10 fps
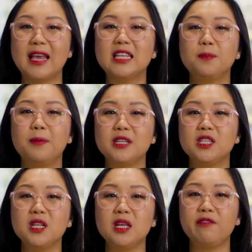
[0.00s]

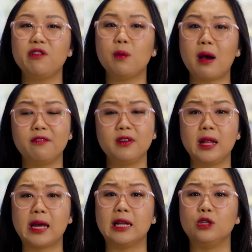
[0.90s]
especially if you are
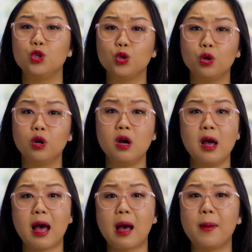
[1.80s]
feeling unsure
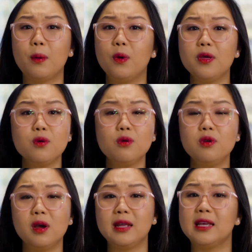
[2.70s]
about whether
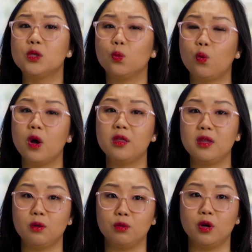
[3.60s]
or not it's
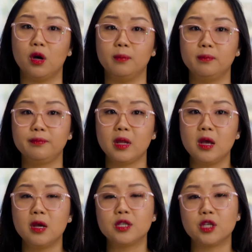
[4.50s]
worth it or not.
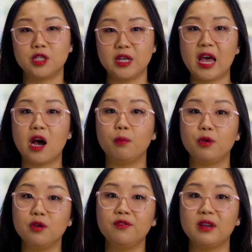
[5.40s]
So to help
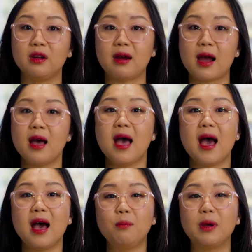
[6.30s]
you figure out
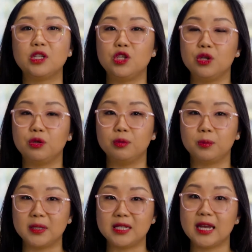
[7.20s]
how much you
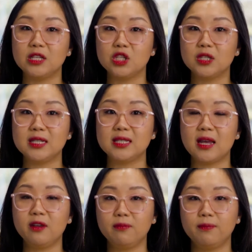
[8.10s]
could potentially save,